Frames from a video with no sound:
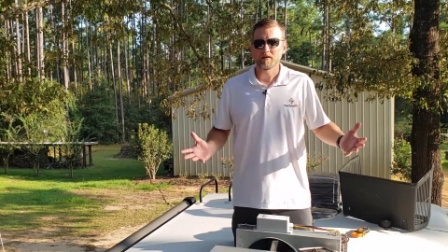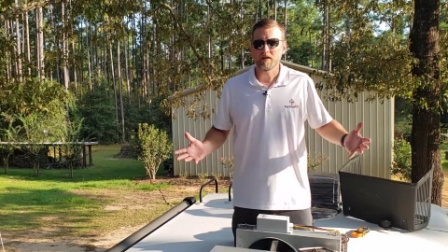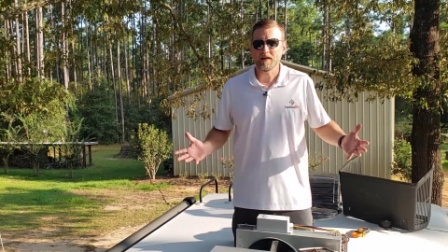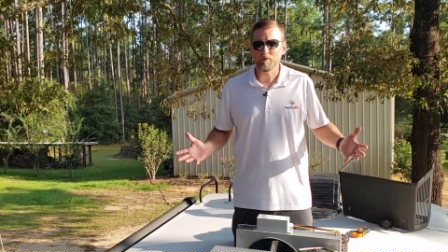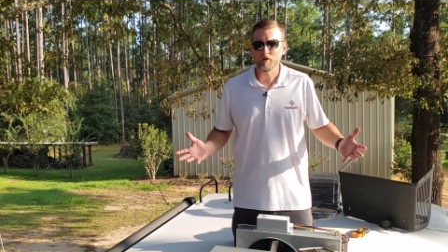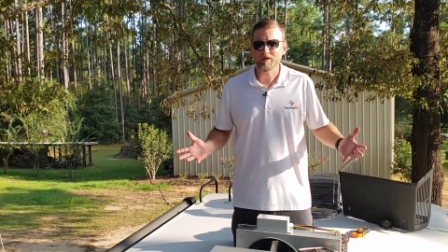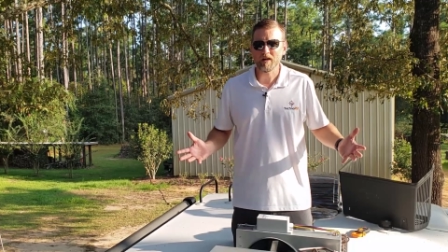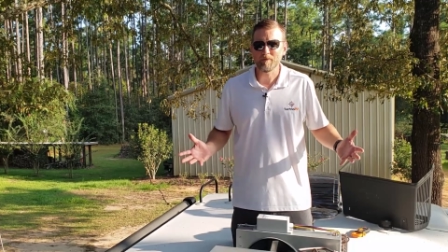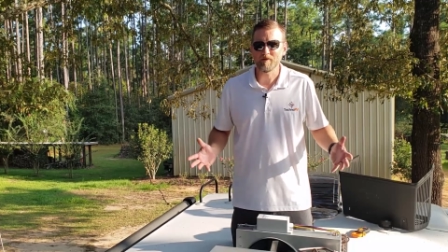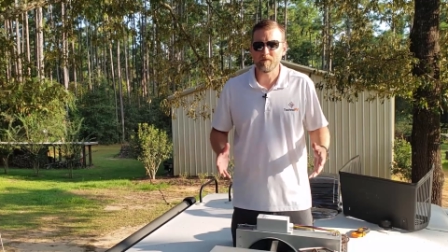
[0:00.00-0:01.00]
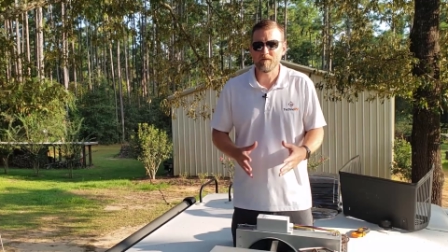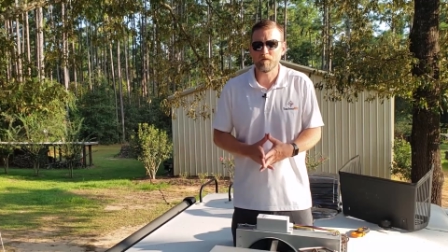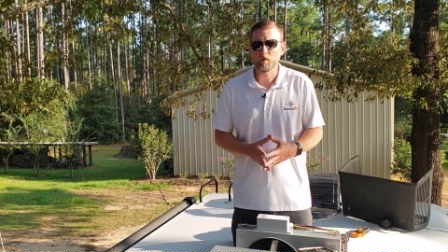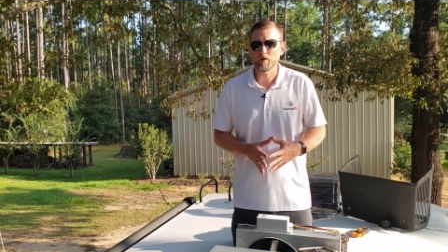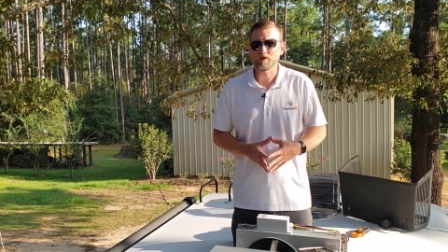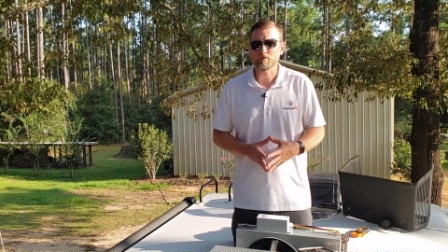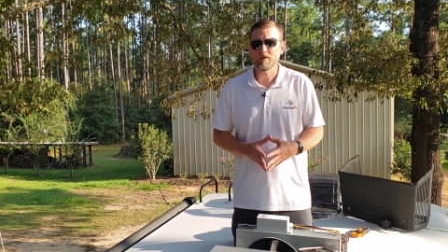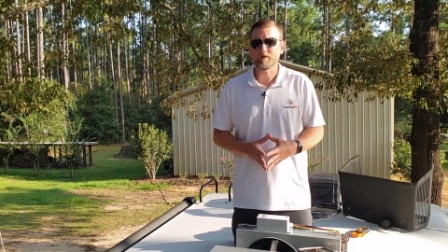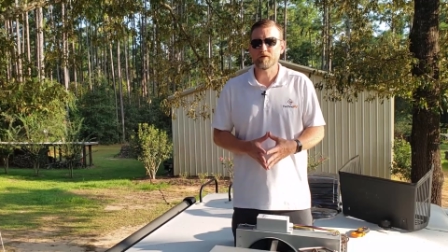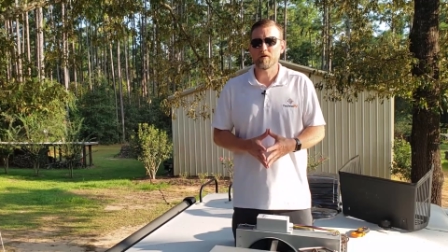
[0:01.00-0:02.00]
Today I'm on the top of my Forest
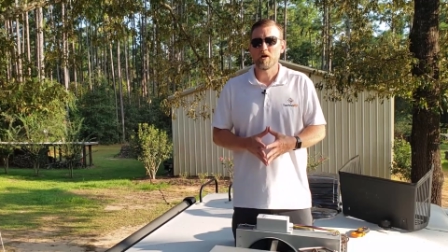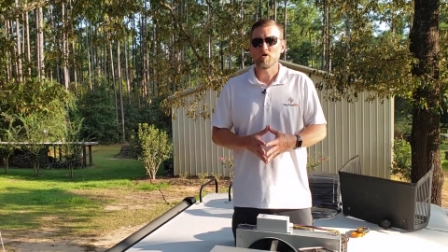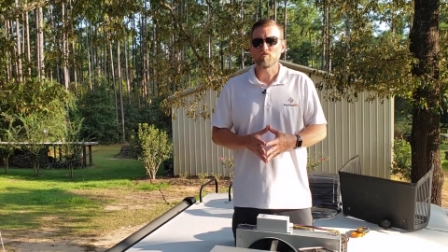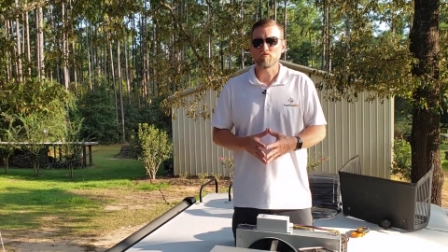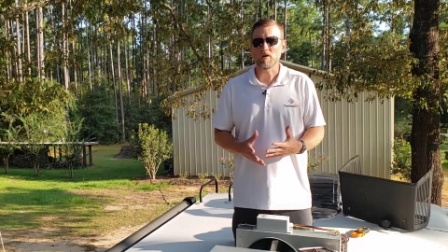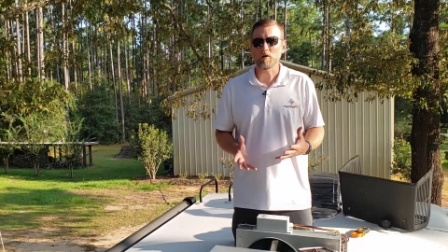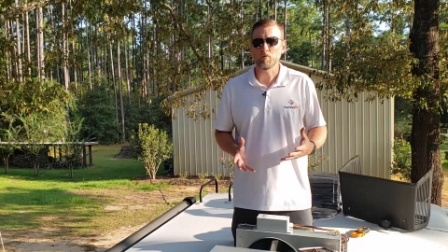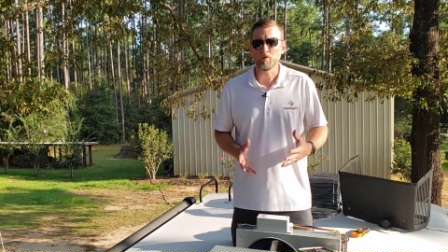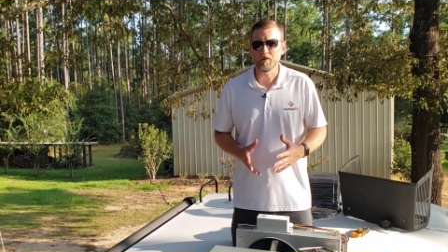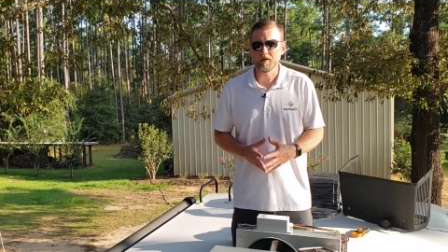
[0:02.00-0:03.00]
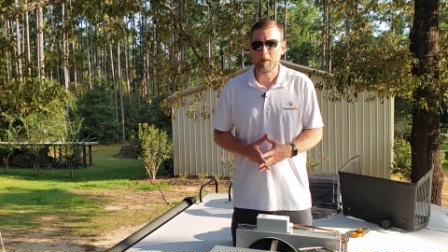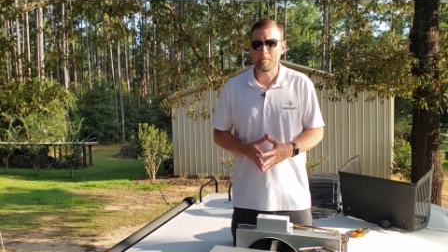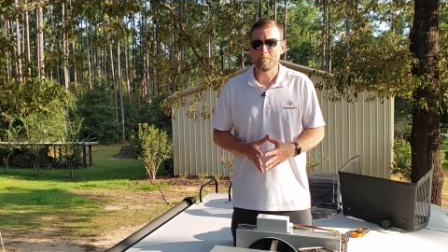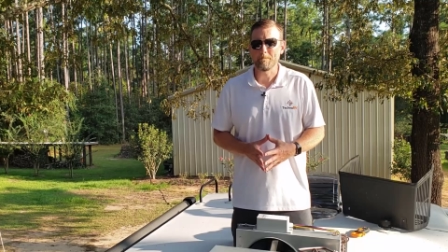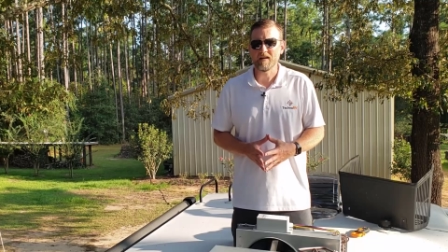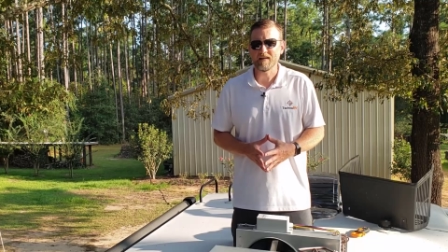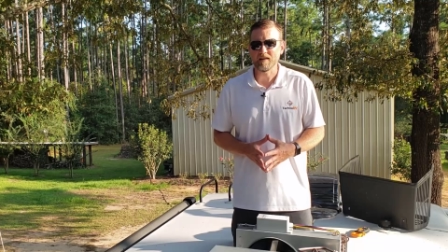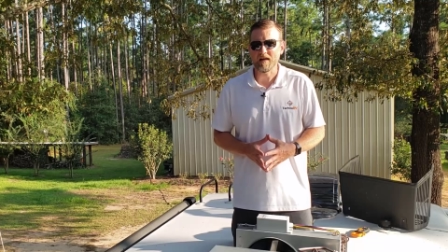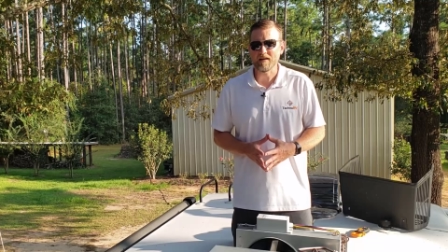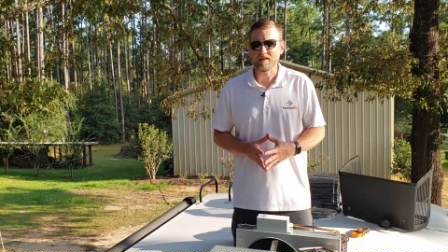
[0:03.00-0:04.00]
River Rockwood Mini
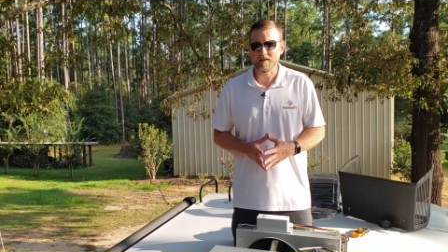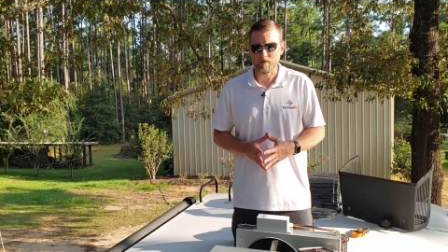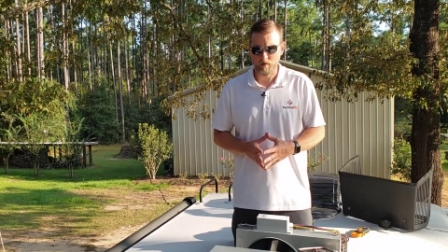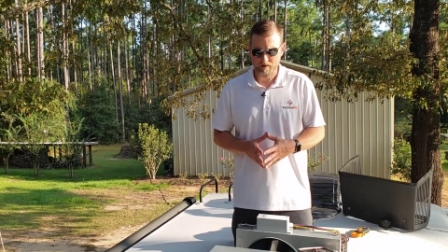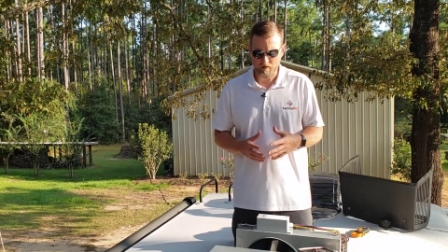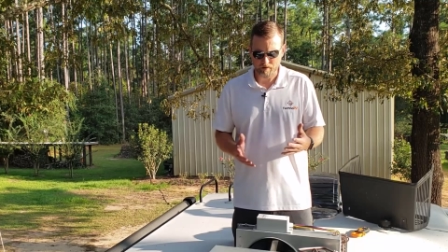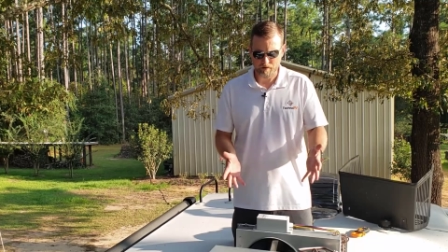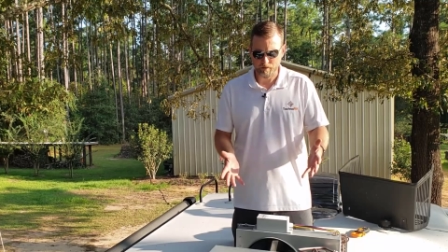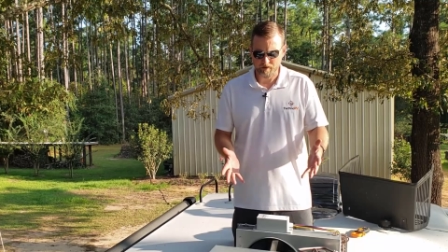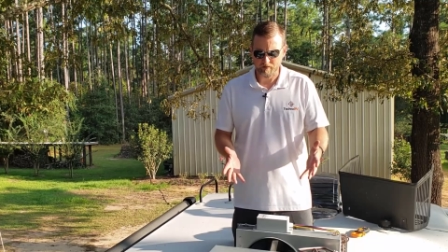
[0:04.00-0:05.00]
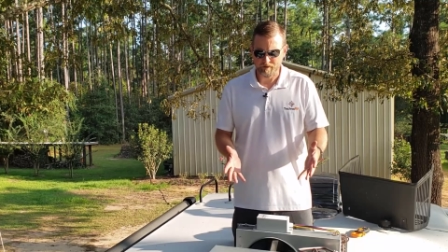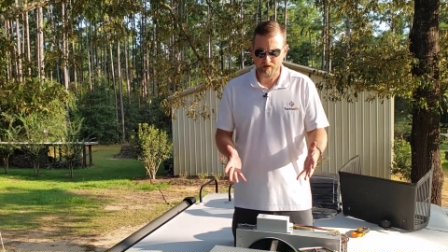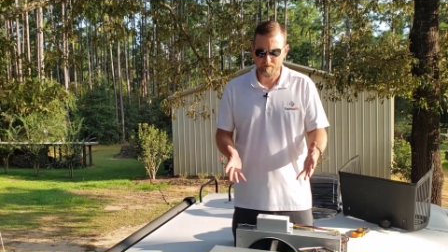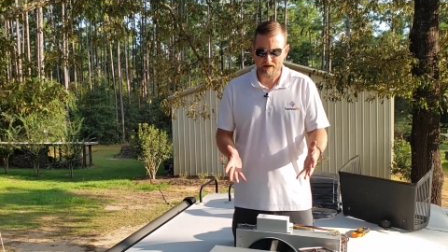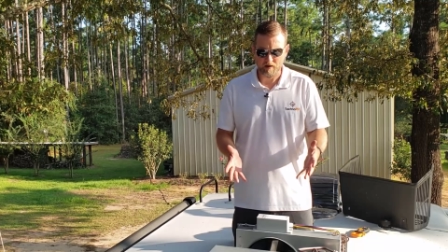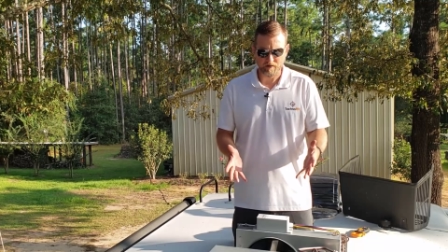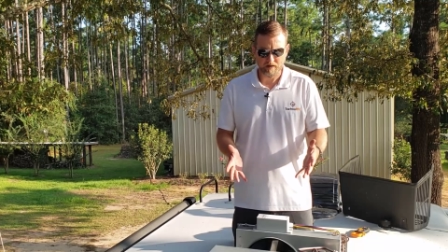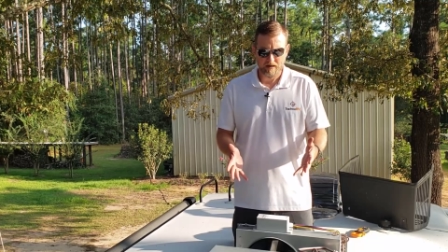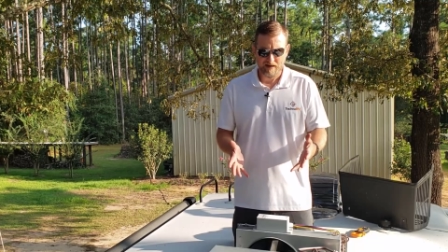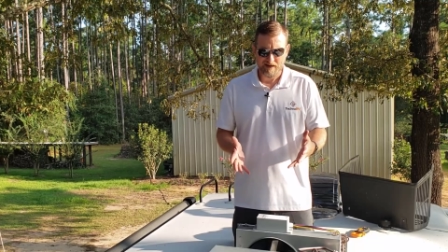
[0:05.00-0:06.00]
Lite and I want to talk to you a little bit
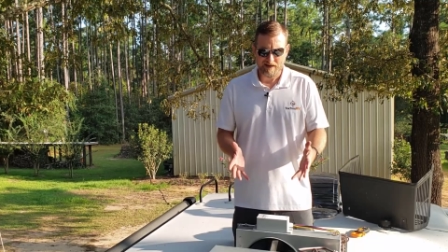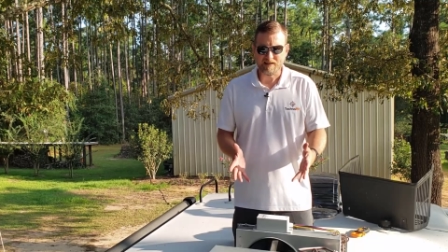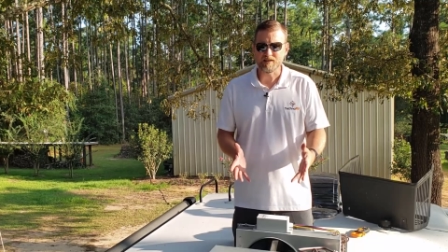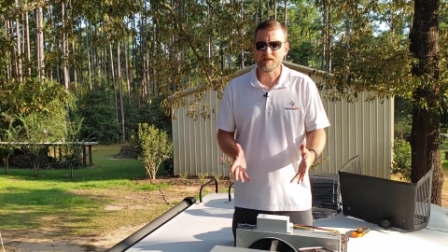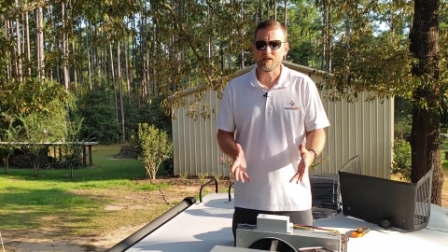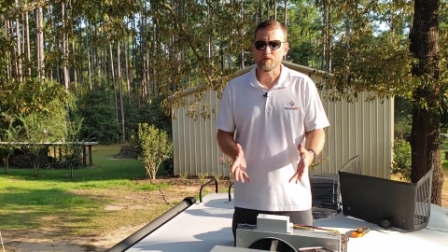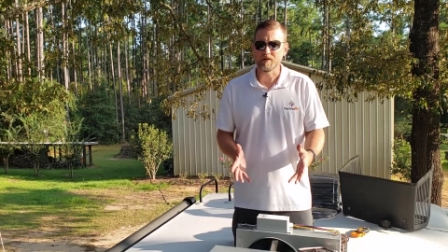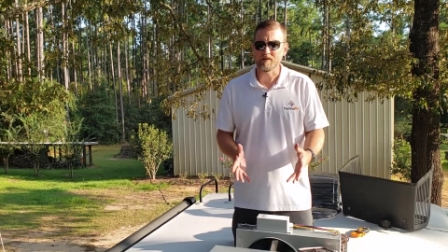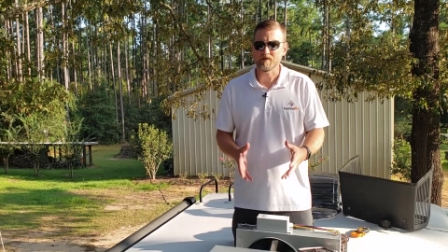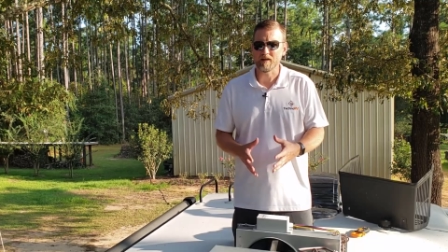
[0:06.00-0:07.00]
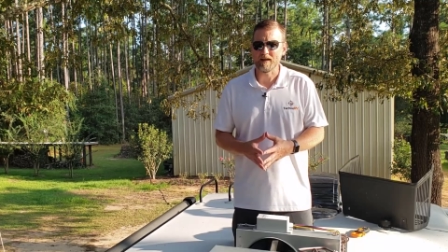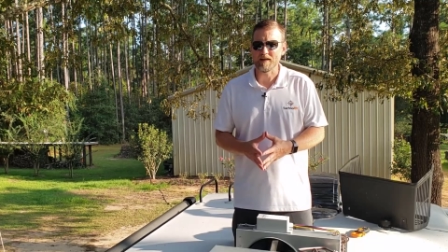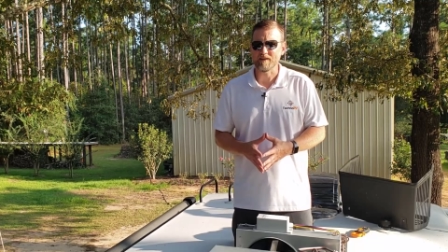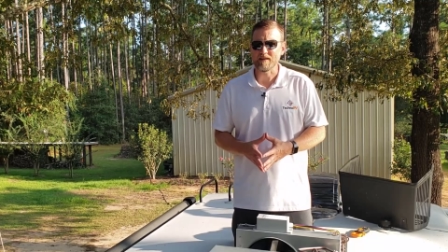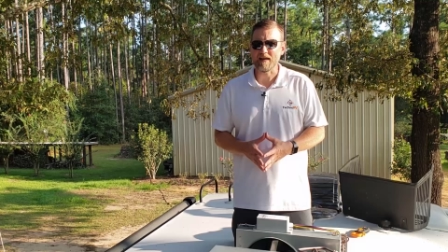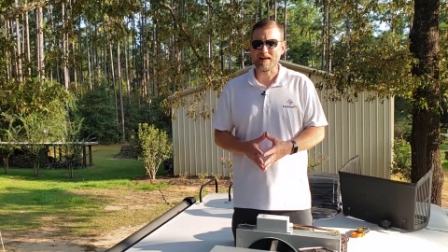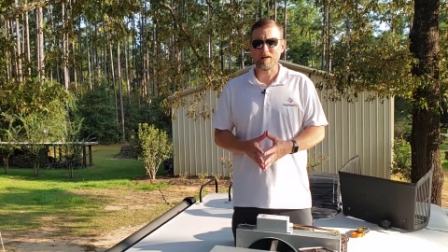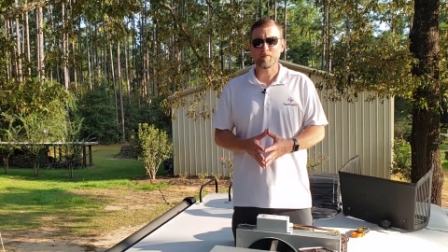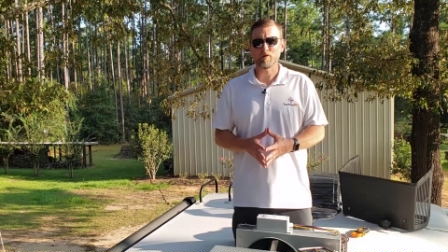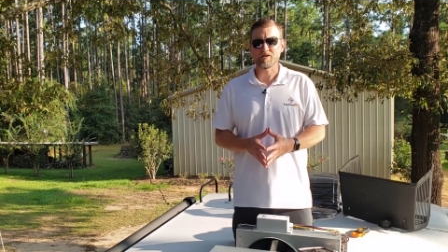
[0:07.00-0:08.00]
about AC units and the
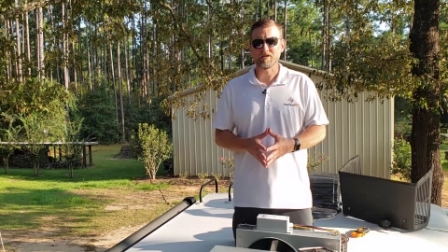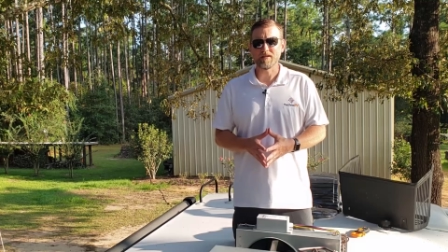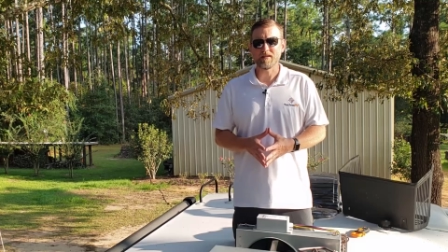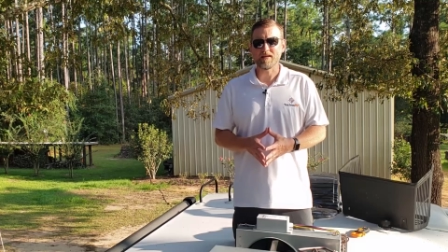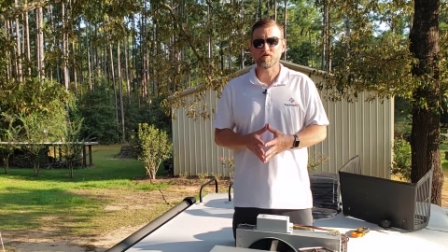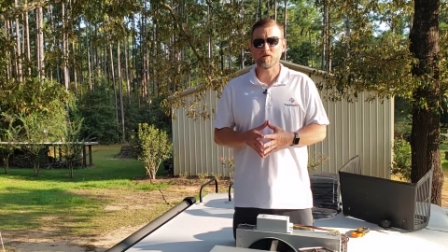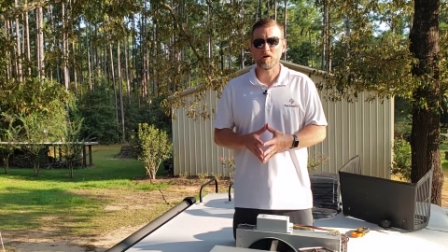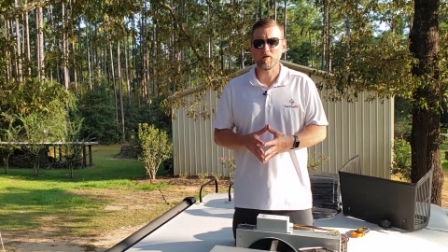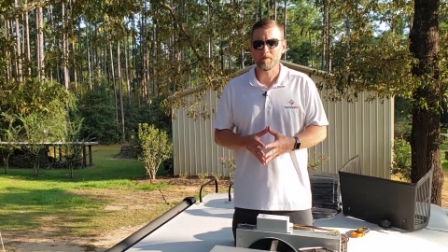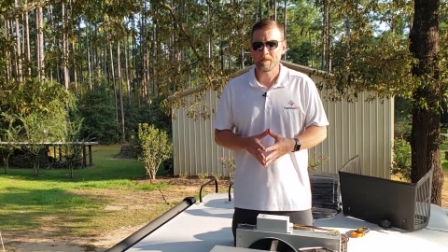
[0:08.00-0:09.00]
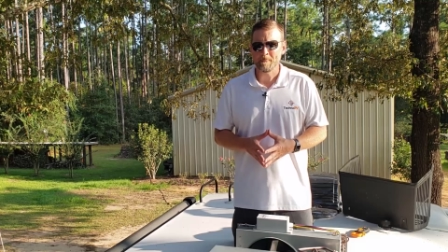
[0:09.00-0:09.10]
amperage that they draw